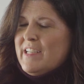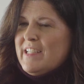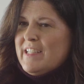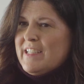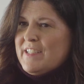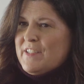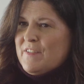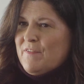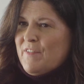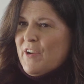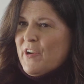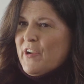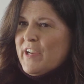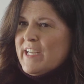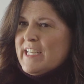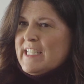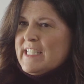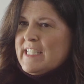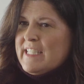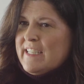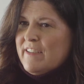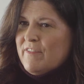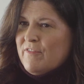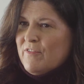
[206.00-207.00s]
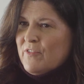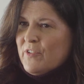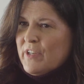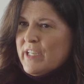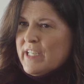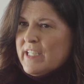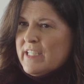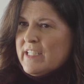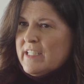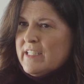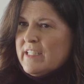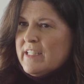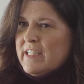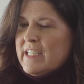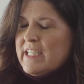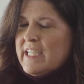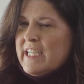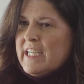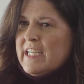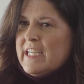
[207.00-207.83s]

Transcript: that's very different than